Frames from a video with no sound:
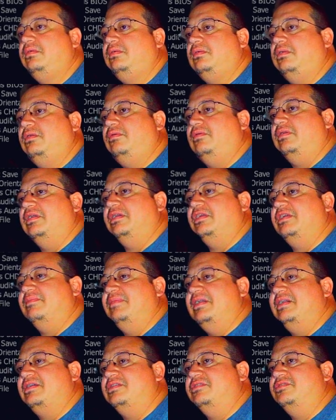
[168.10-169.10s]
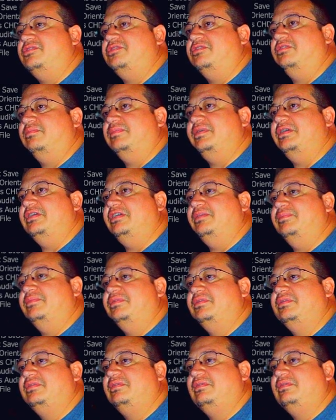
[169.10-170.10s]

All right, get back into your MAME.